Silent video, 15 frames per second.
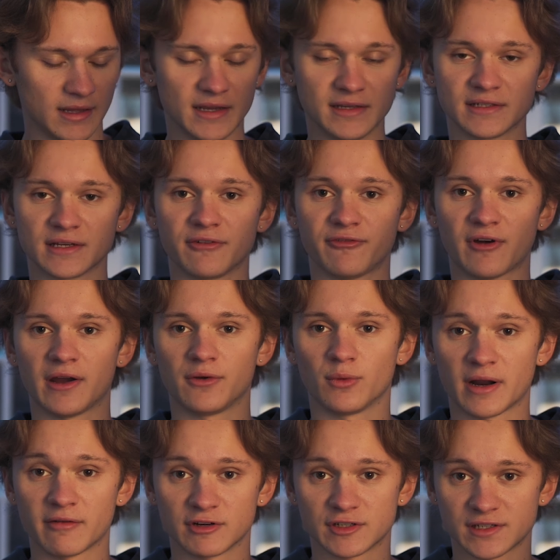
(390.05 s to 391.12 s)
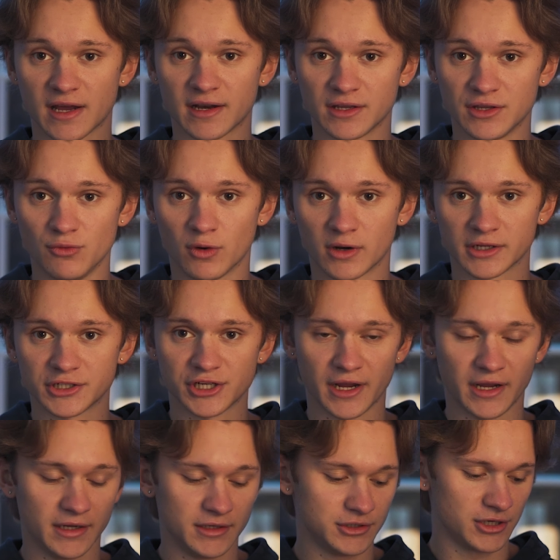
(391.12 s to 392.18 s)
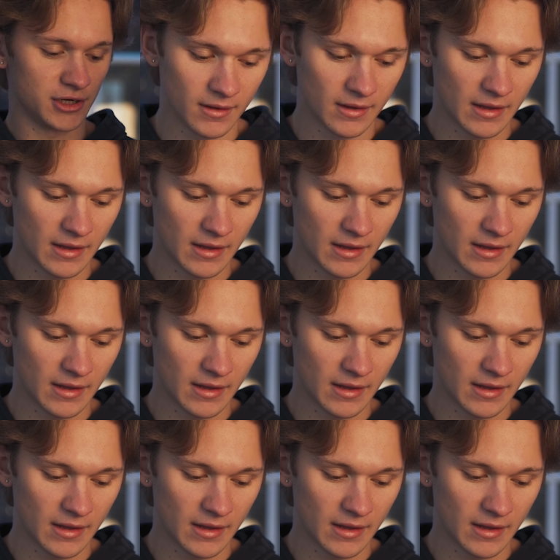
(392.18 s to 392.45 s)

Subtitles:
easy to find whatever setting you want to change.